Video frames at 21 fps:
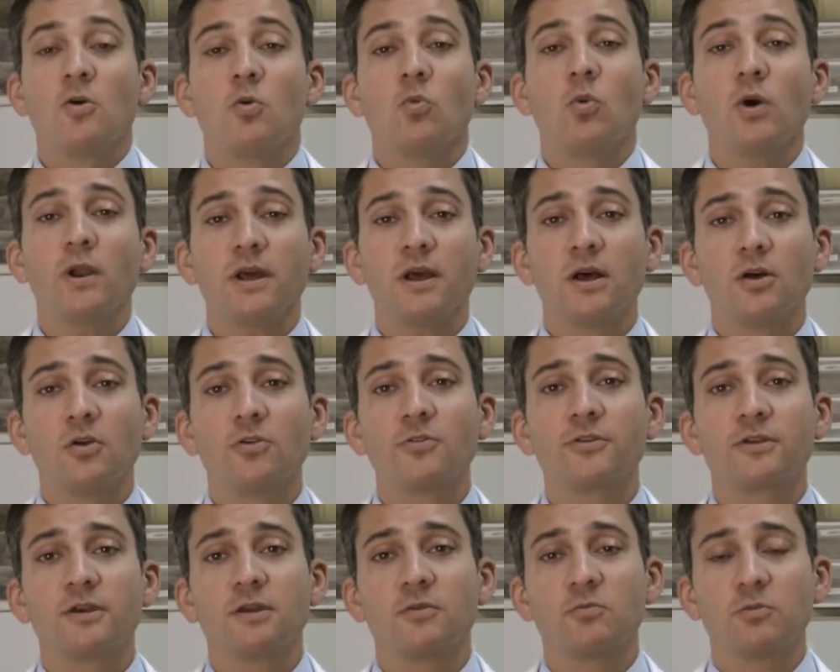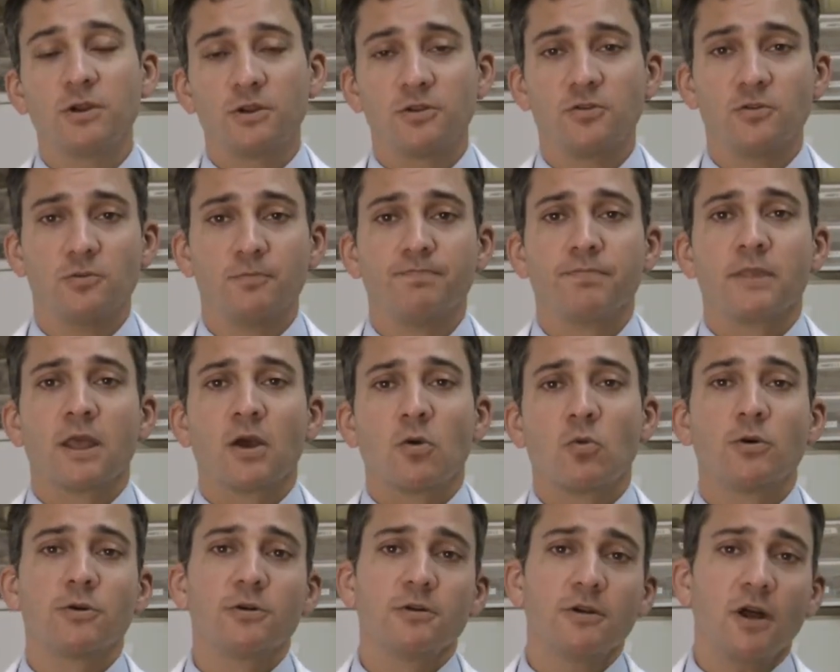What else can we do?
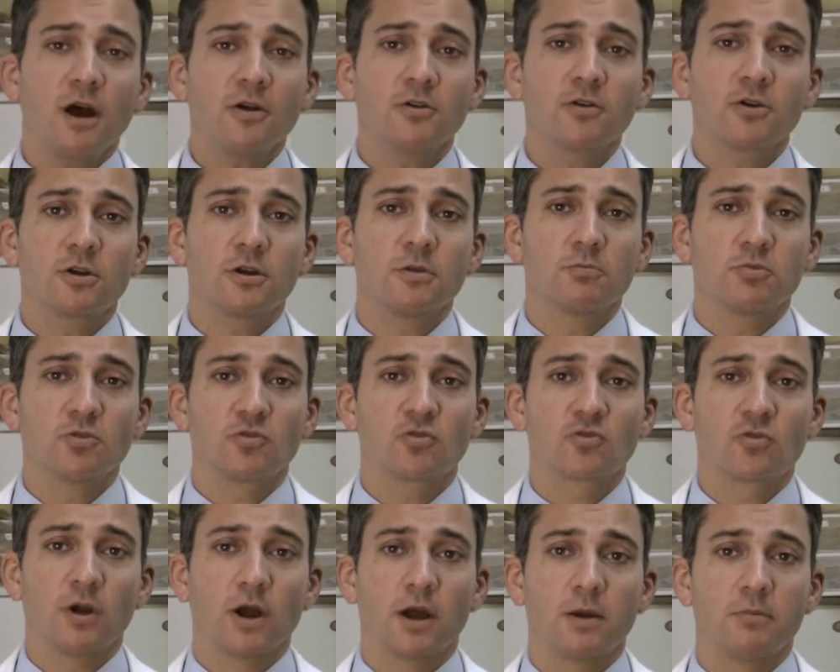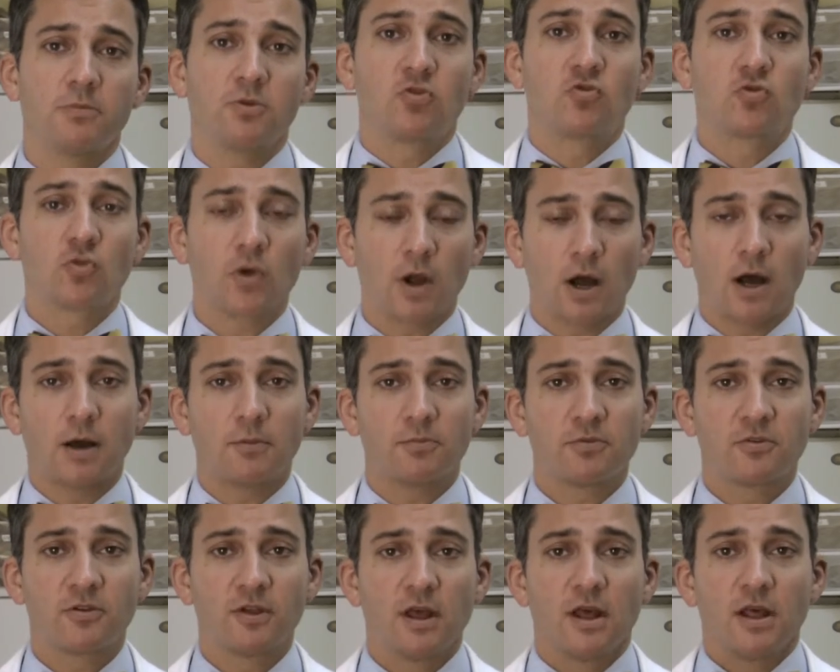Well, your doctor can prescribe
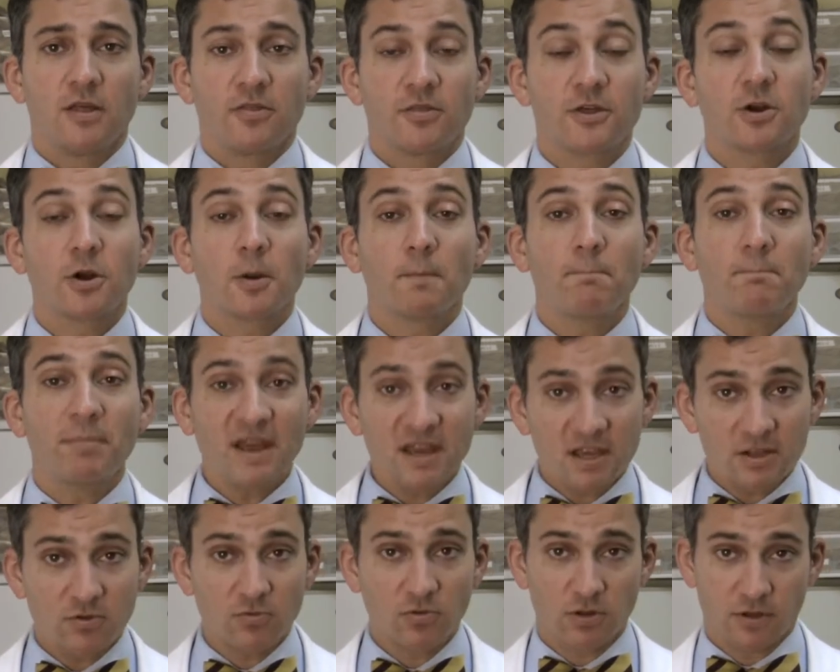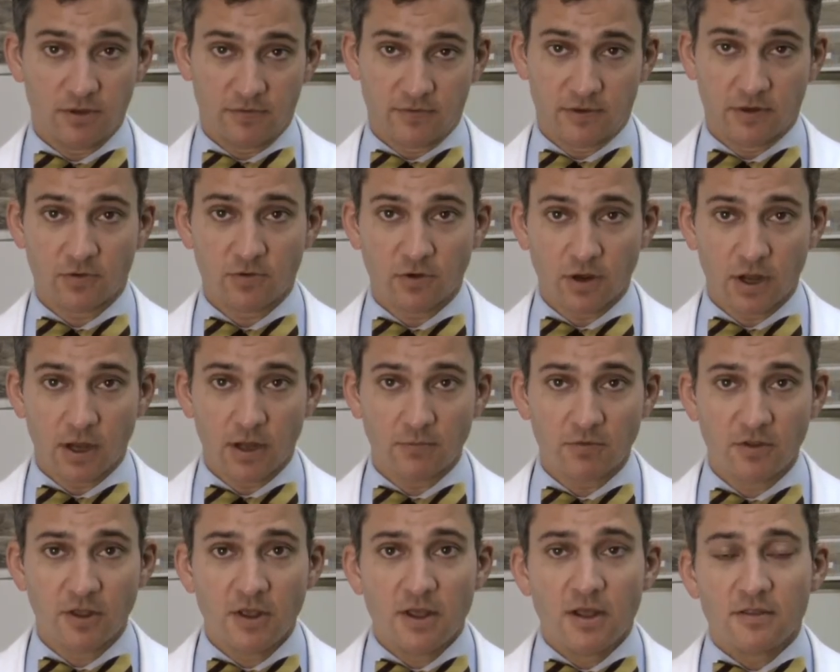drops that are pain relieving
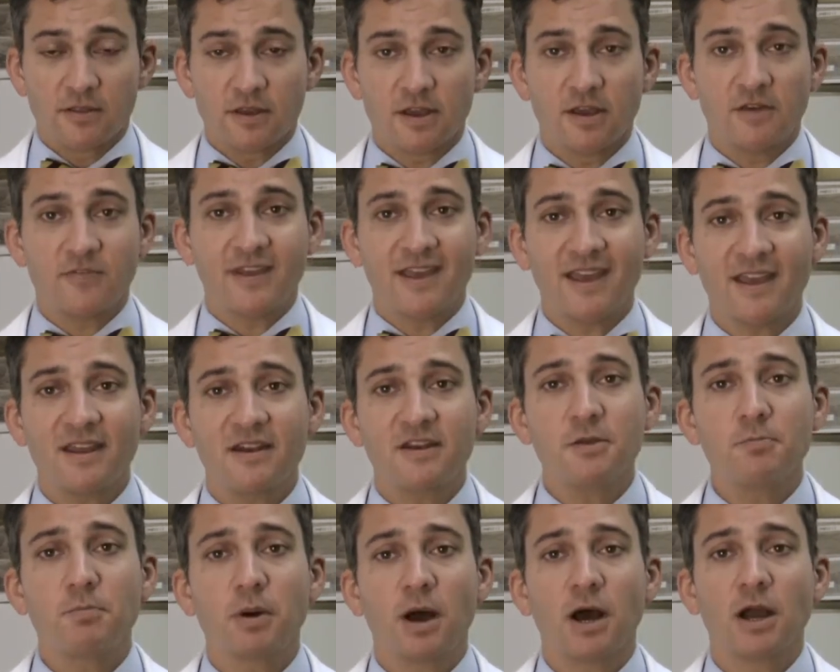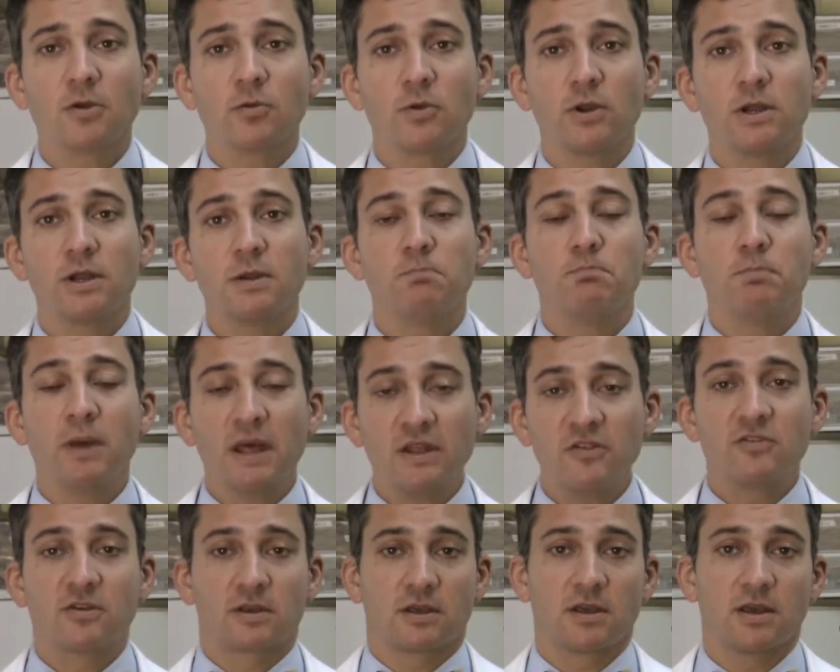drops. They have antipyrine and
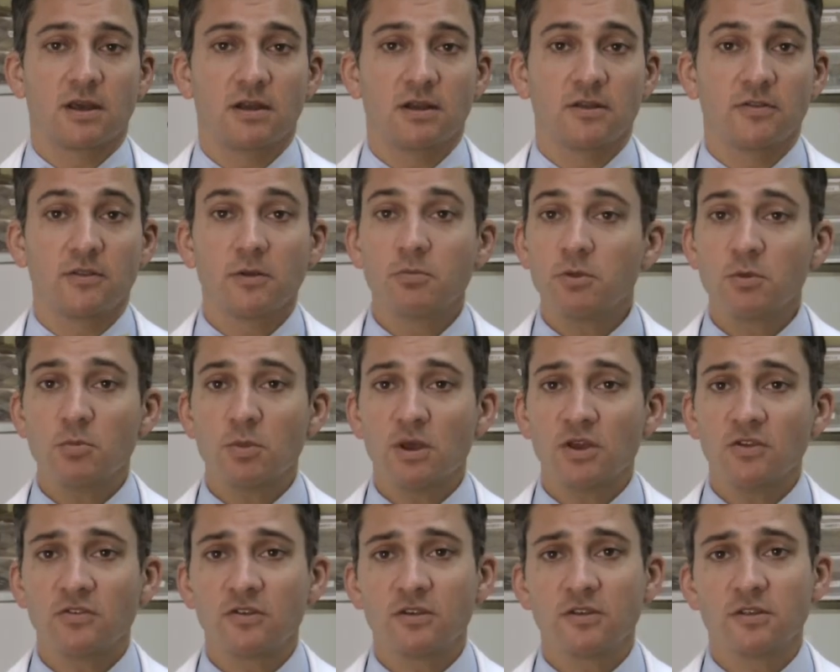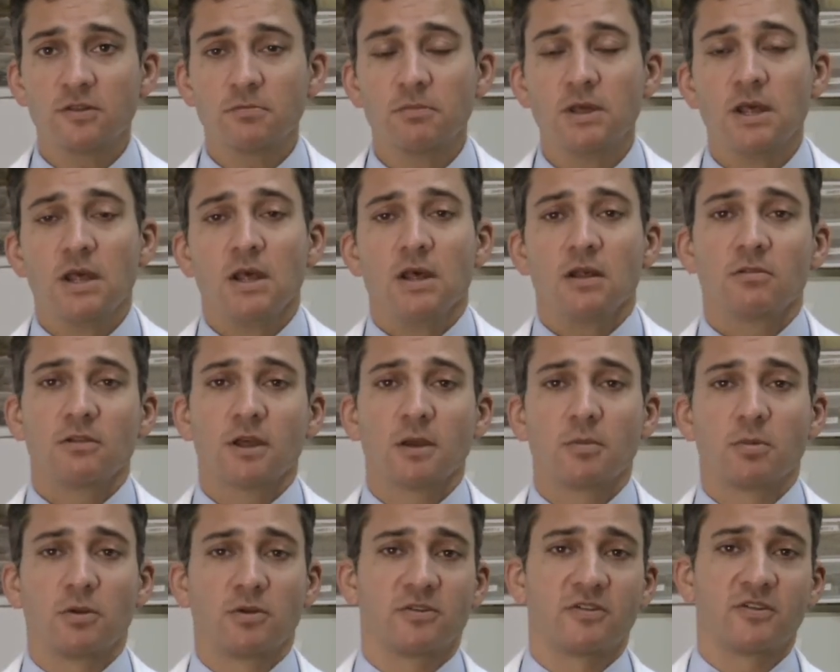benzocaine in them. You may see them
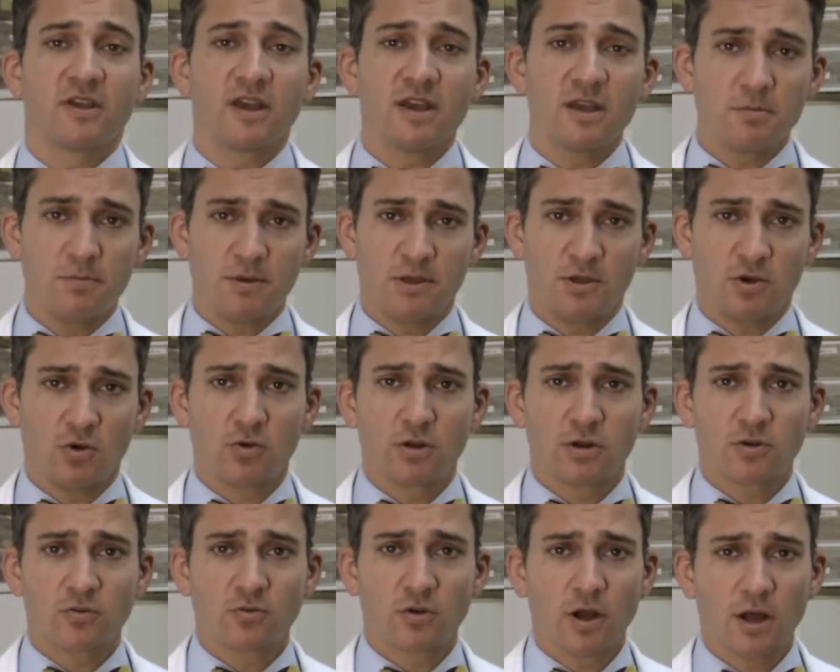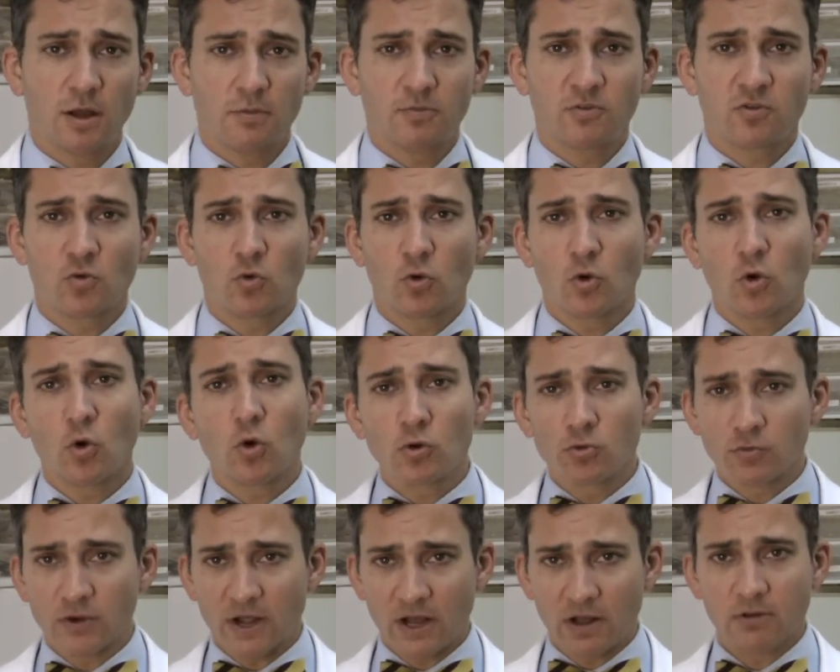labeled as A/B otic drops or
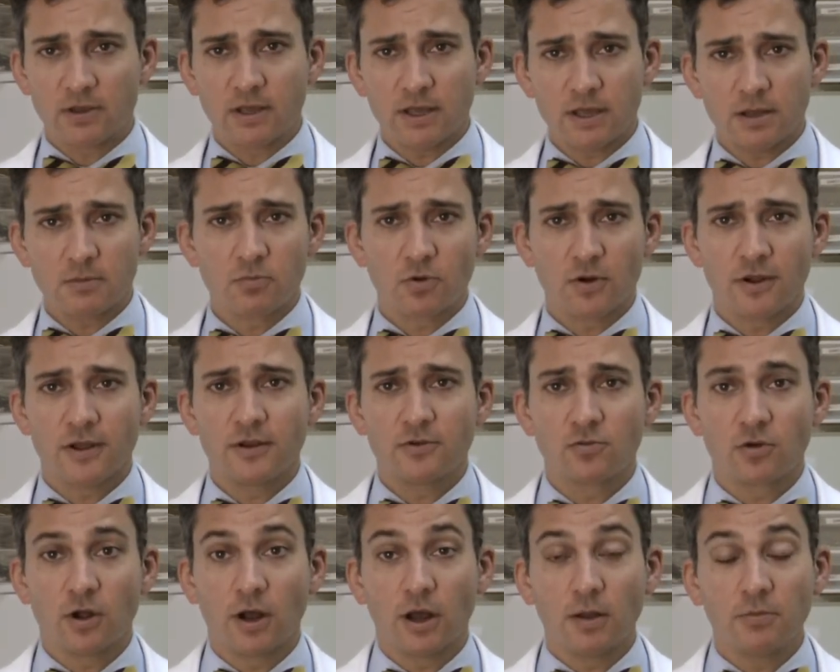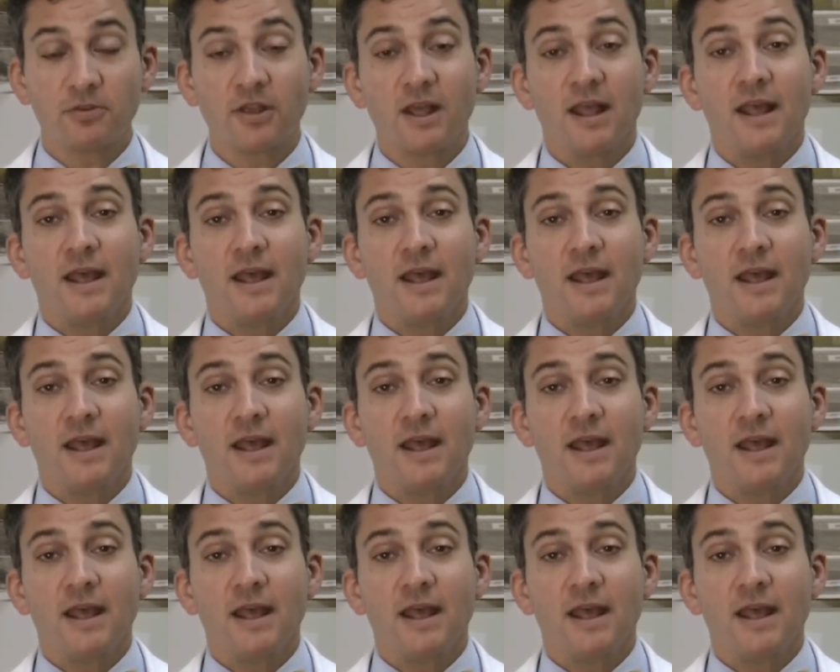Auralgan brand drops.